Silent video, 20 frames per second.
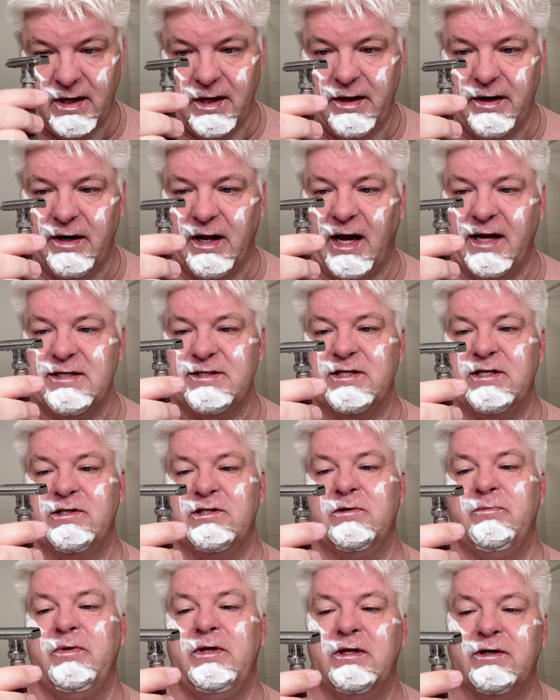nine
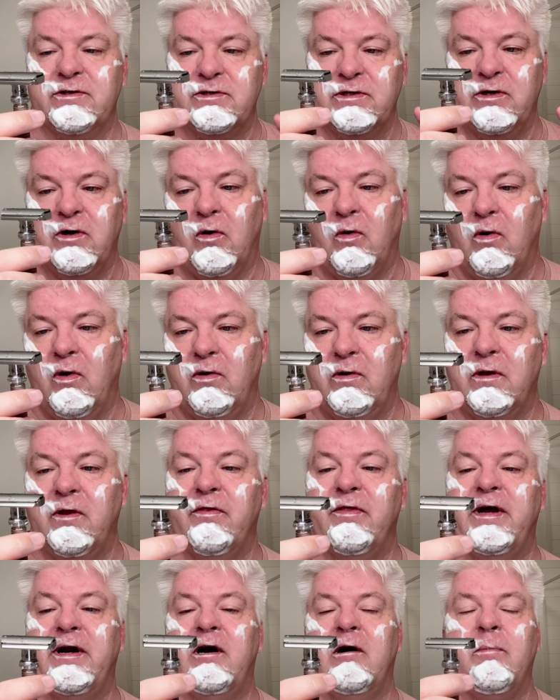centimeters in all,
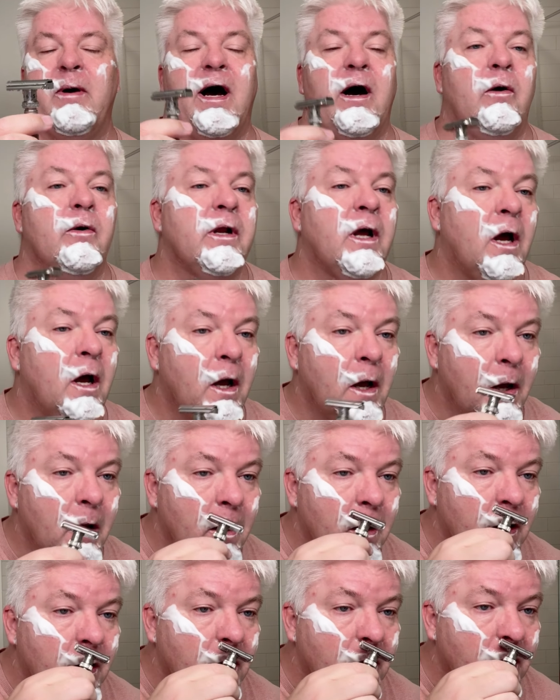thereabout,
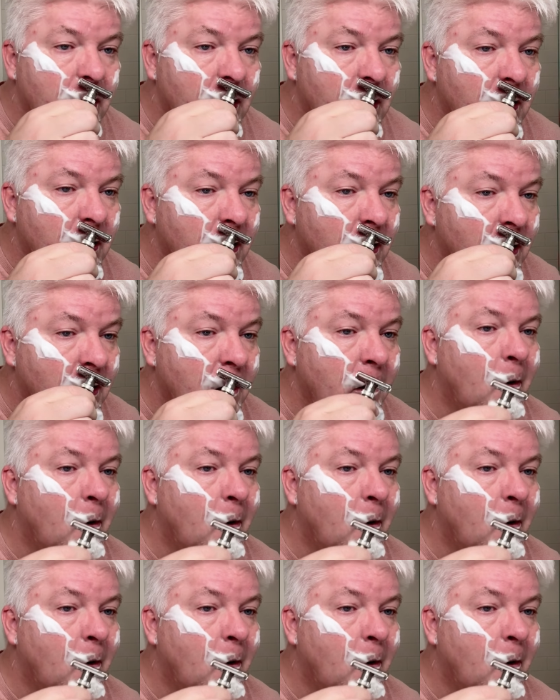uh,